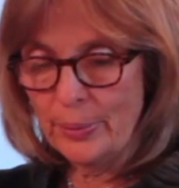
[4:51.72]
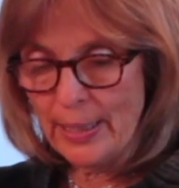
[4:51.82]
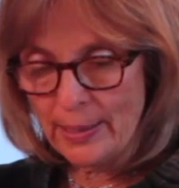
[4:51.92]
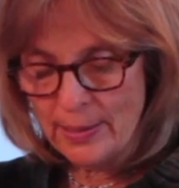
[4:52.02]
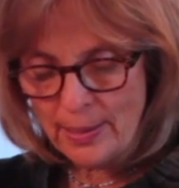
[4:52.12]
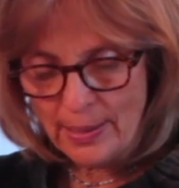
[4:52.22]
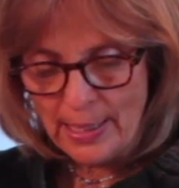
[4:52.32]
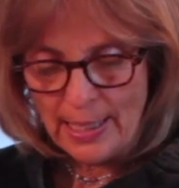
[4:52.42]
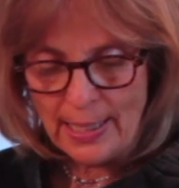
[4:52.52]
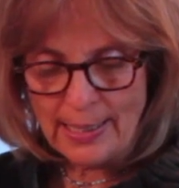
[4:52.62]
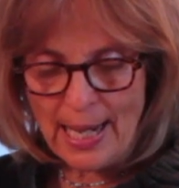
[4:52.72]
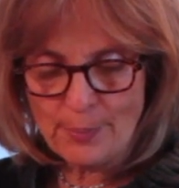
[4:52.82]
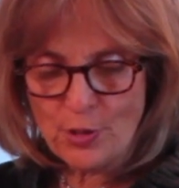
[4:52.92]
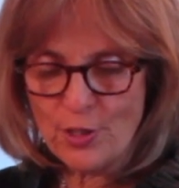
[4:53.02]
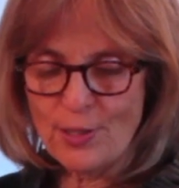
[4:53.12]
blend. And
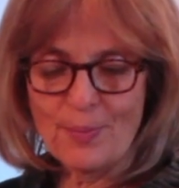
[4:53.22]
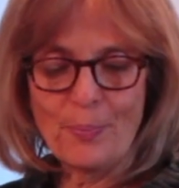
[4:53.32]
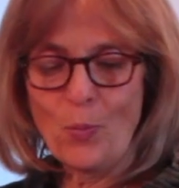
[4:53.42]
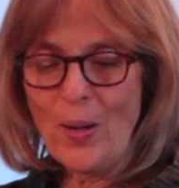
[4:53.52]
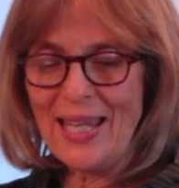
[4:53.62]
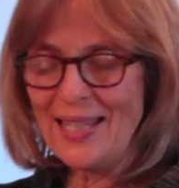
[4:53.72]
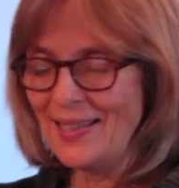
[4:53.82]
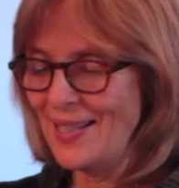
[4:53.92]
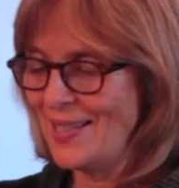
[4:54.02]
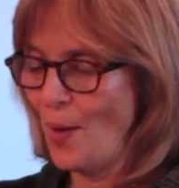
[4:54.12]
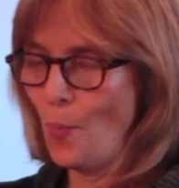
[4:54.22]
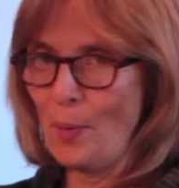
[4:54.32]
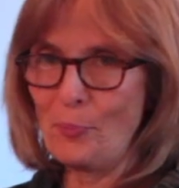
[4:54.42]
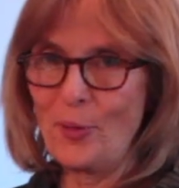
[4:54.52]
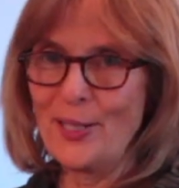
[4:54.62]
I'm just weighing these at
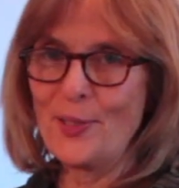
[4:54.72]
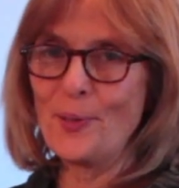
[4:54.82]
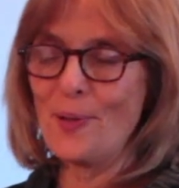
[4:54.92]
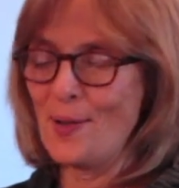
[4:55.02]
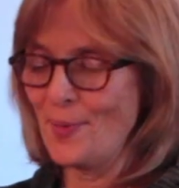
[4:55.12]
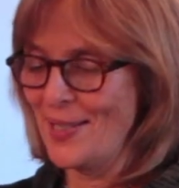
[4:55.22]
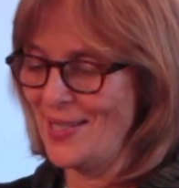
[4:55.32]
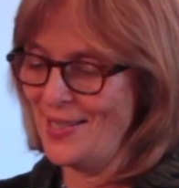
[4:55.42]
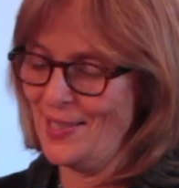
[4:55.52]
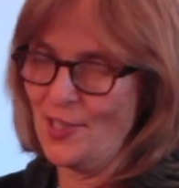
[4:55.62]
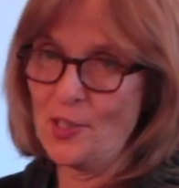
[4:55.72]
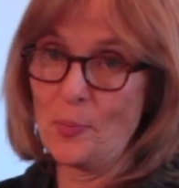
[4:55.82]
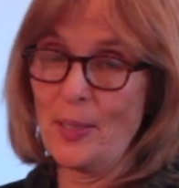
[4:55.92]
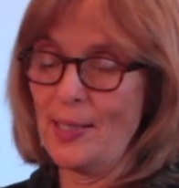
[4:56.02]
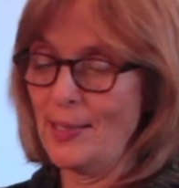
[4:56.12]
1.2 ounces. It's
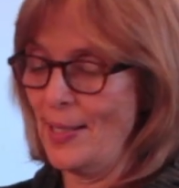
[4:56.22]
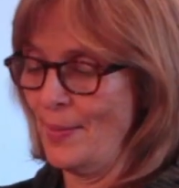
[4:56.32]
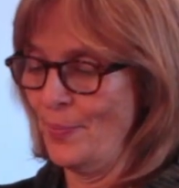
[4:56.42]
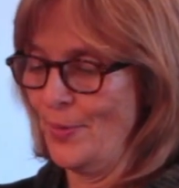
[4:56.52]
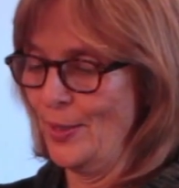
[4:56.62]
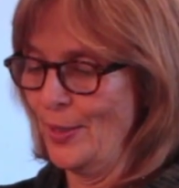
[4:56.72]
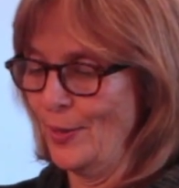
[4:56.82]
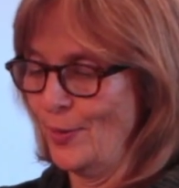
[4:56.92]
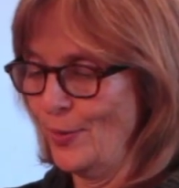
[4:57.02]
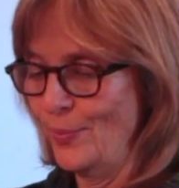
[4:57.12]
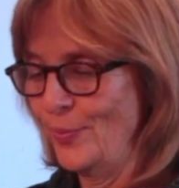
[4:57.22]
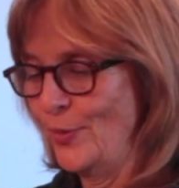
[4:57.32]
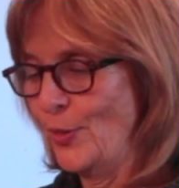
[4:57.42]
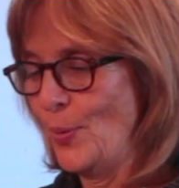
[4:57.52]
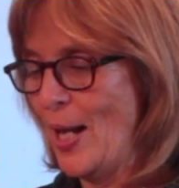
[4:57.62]
just because I'm a little
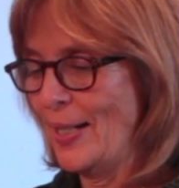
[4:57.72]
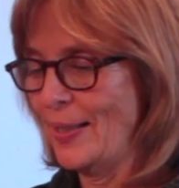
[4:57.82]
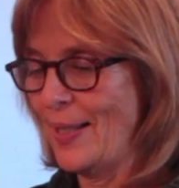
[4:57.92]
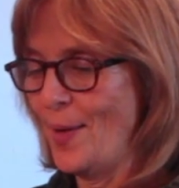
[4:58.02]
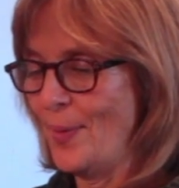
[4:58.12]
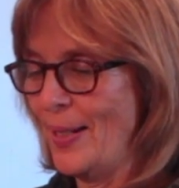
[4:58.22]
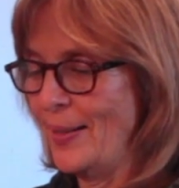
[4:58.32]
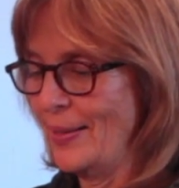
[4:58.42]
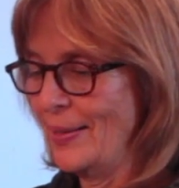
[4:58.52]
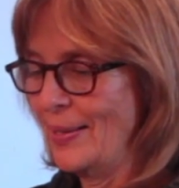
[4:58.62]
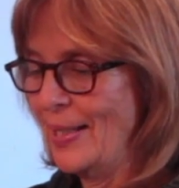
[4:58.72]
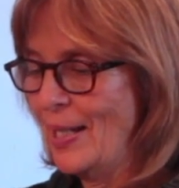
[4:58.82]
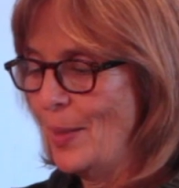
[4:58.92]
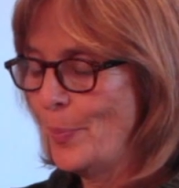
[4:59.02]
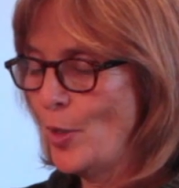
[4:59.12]
neurotic that way.
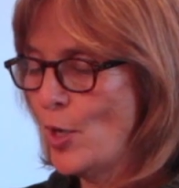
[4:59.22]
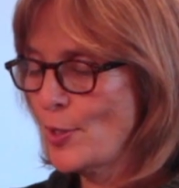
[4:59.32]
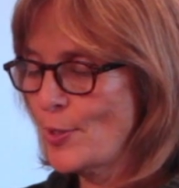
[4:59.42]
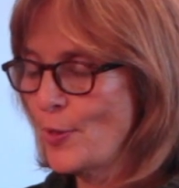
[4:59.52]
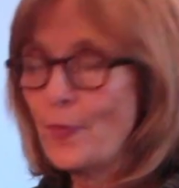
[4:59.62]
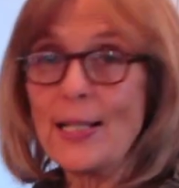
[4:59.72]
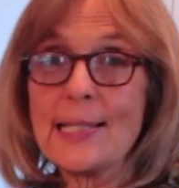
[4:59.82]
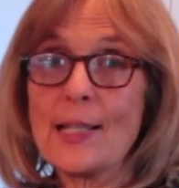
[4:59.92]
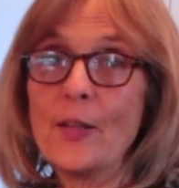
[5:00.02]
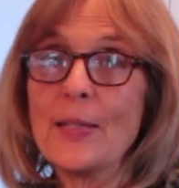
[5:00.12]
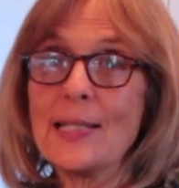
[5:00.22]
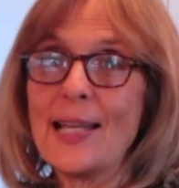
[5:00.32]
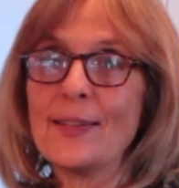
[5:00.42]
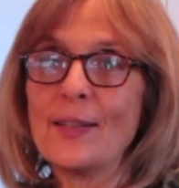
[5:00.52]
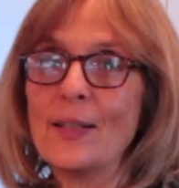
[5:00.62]
But also, if I sell these
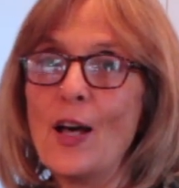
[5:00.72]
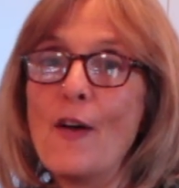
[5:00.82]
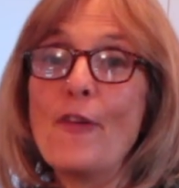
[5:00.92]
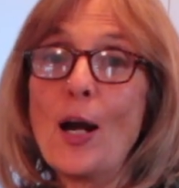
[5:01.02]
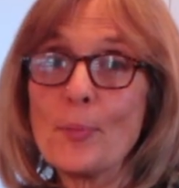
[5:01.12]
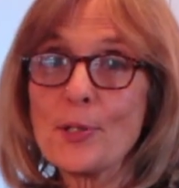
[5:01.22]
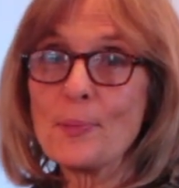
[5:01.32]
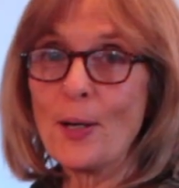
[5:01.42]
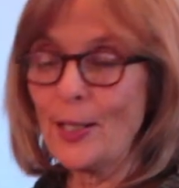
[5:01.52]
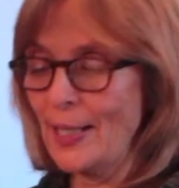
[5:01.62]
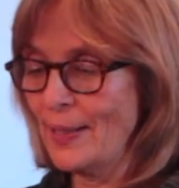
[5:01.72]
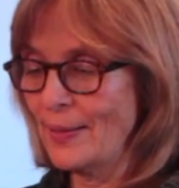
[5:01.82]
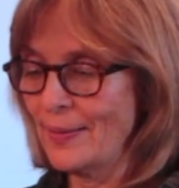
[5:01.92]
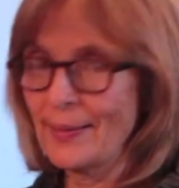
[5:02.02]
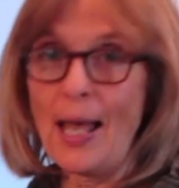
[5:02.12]
at the farmer's market,
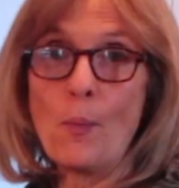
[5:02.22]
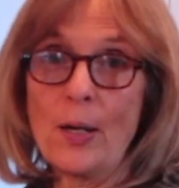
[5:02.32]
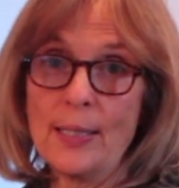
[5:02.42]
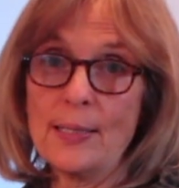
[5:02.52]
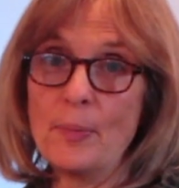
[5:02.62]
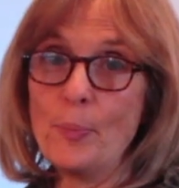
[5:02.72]
I want it to be